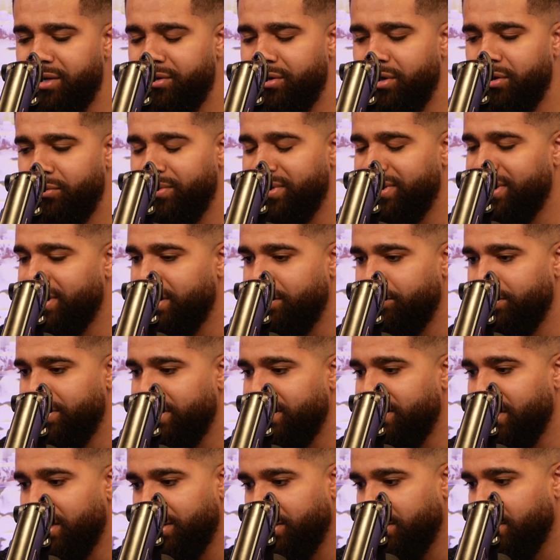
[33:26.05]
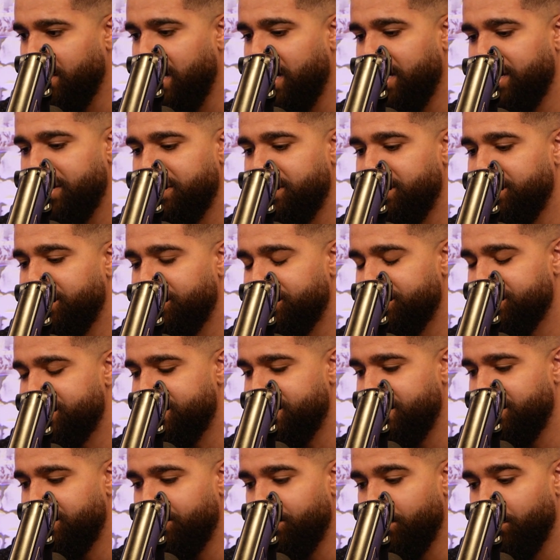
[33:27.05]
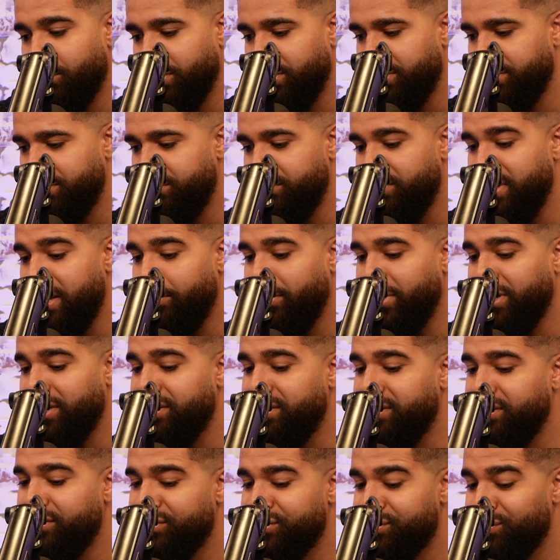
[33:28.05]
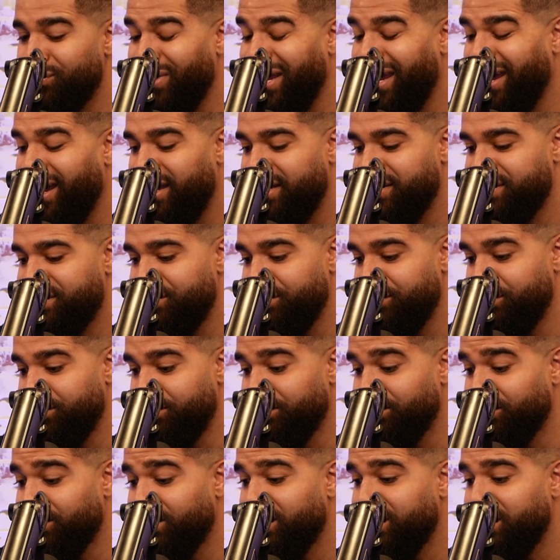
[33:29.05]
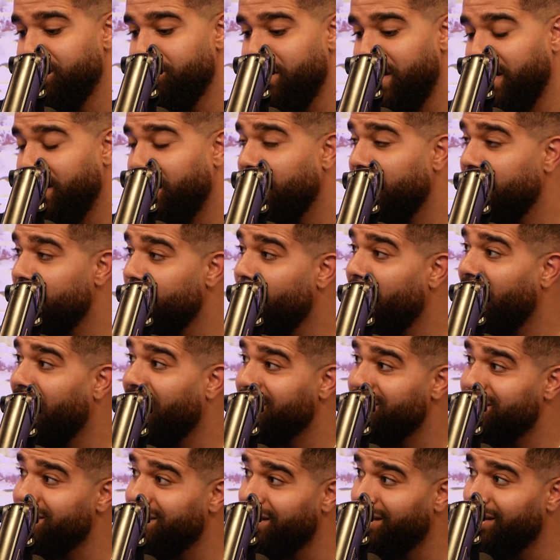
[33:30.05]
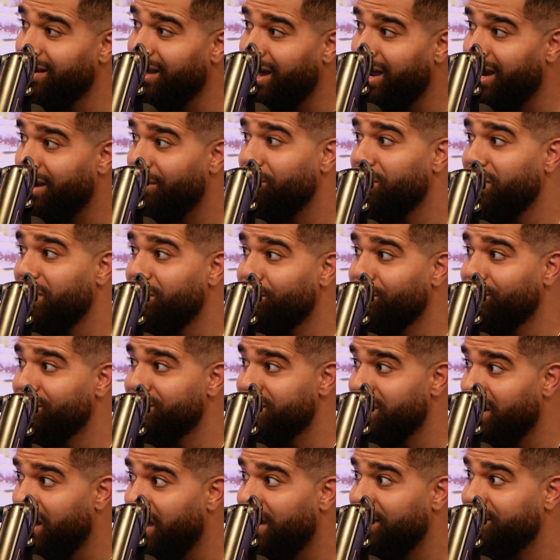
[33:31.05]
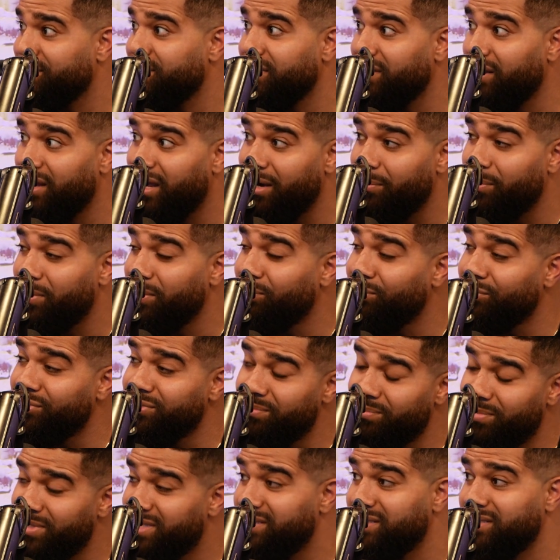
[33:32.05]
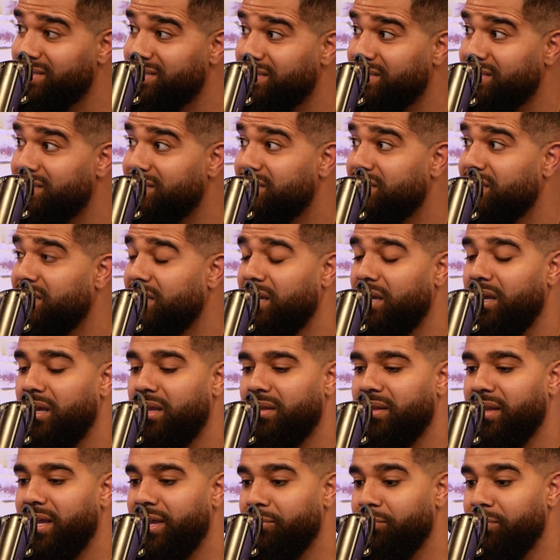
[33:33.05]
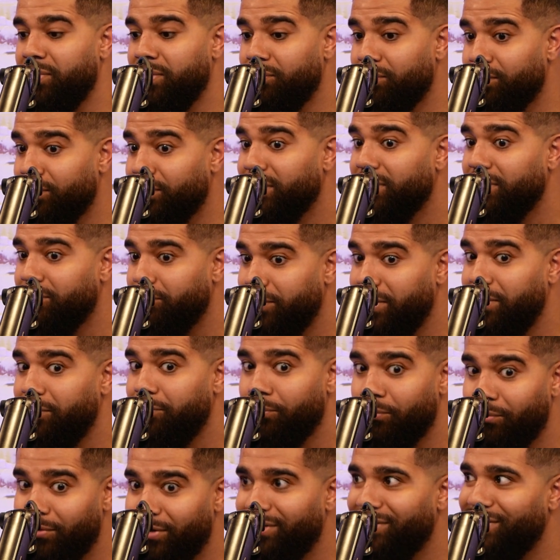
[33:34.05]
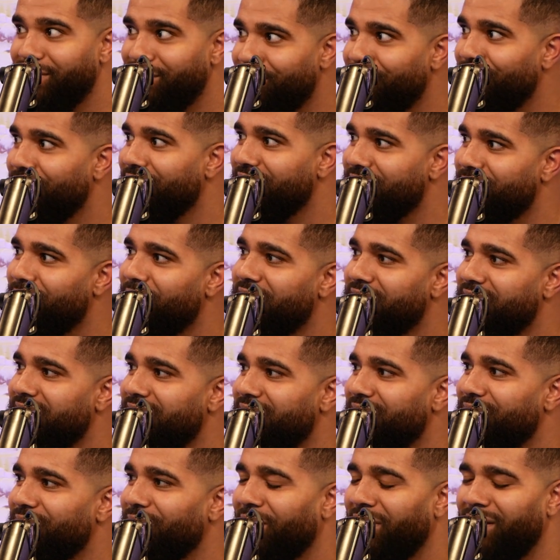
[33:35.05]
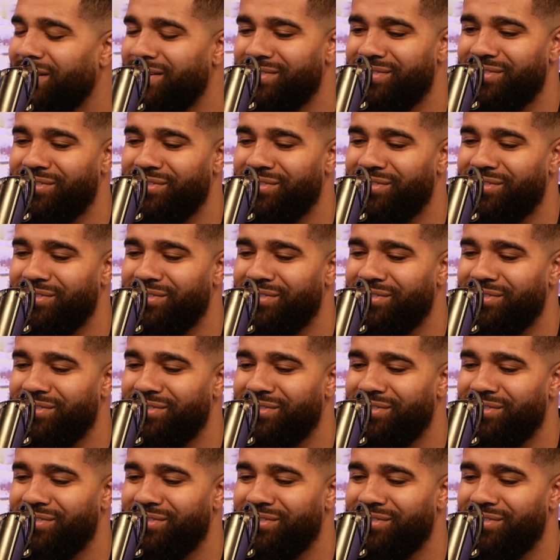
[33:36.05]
We'd done a lot of deals. In order to do that many deals, we had to really make an impact in a lot of people's lives and a lot of people's businesses. Like, we really do this business, right?